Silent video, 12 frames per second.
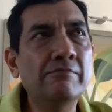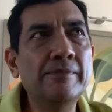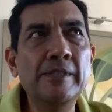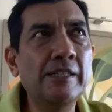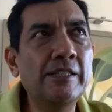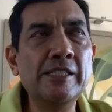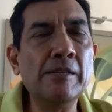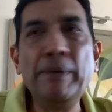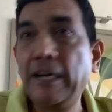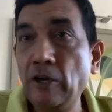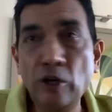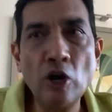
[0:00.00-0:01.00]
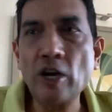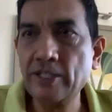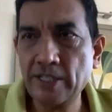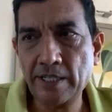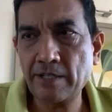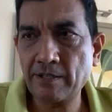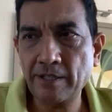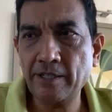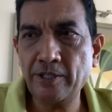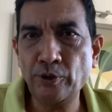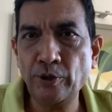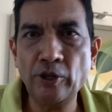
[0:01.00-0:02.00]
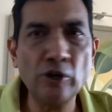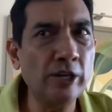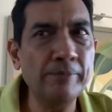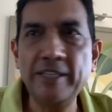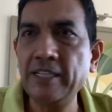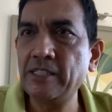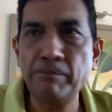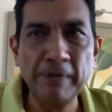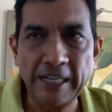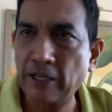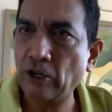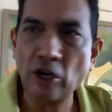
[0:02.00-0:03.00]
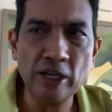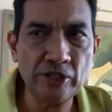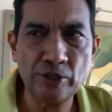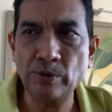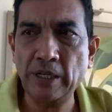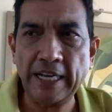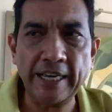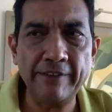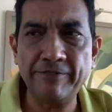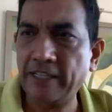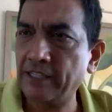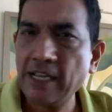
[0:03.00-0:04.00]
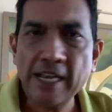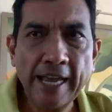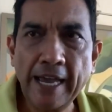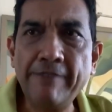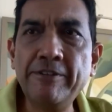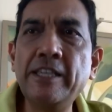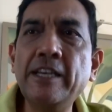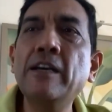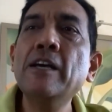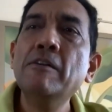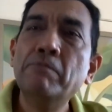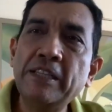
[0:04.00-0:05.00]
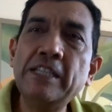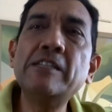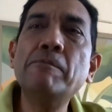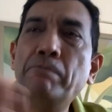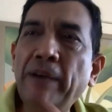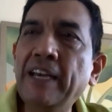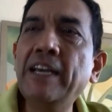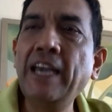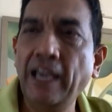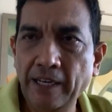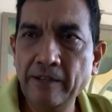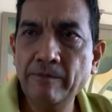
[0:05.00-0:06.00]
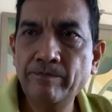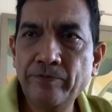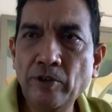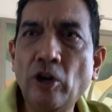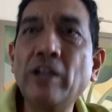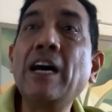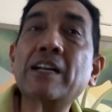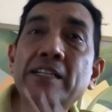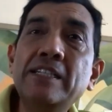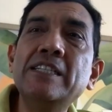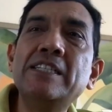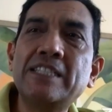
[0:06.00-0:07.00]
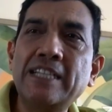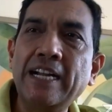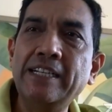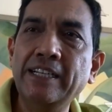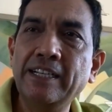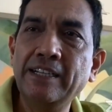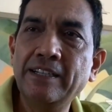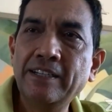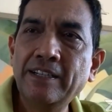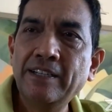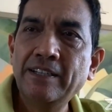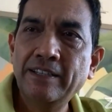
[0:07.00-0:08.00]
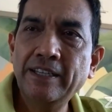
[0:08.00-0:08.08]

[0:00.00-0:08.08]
there, there's a big loss to economy. There's a big loss to life. There's everything, yeah. but there's a big gain on our understanding yeah